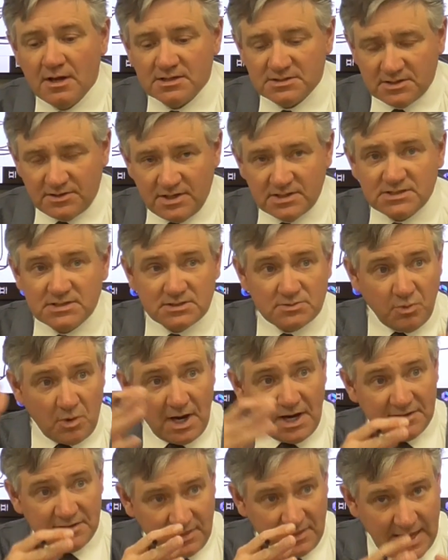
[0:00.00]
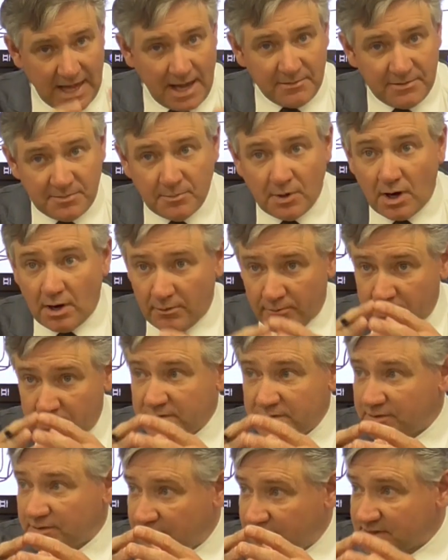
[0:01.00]
So this is why the lab tomorrow,
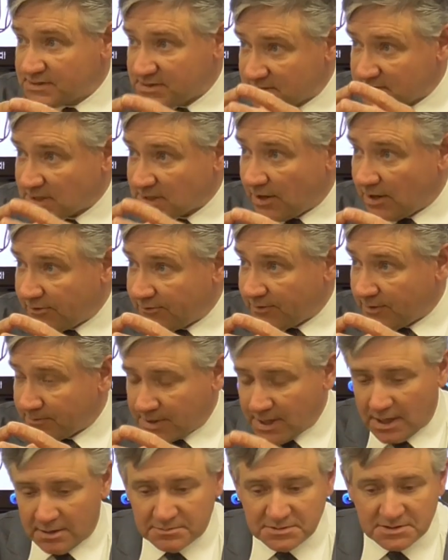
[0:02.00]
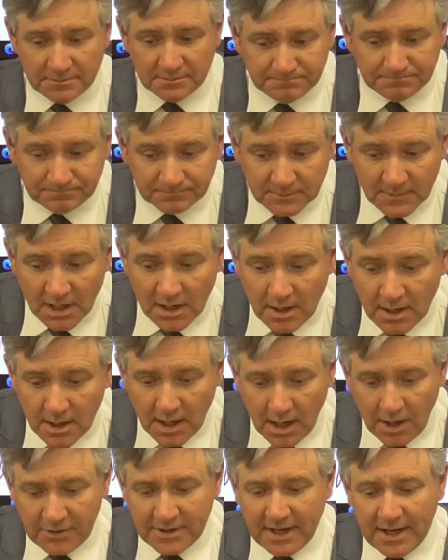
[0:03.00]
we're going to do this in styrofoam cups.
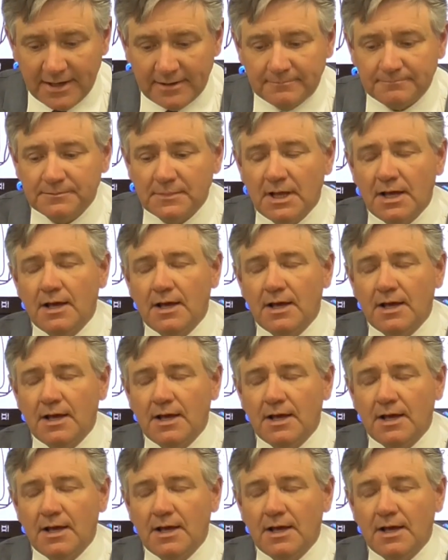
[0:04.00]
Okay.